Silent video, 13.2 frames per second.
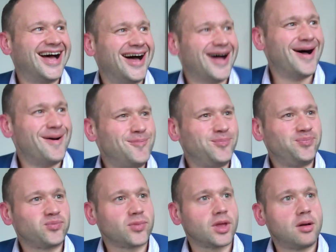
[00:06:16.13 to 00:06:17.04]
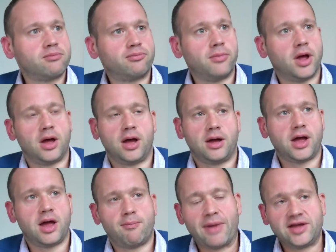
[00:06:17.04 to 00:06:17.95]
um,
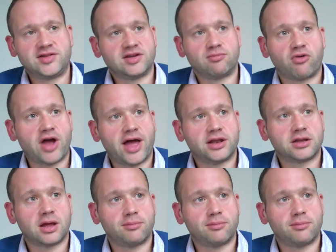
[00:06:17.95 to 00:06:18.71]
Uh, amazing brand.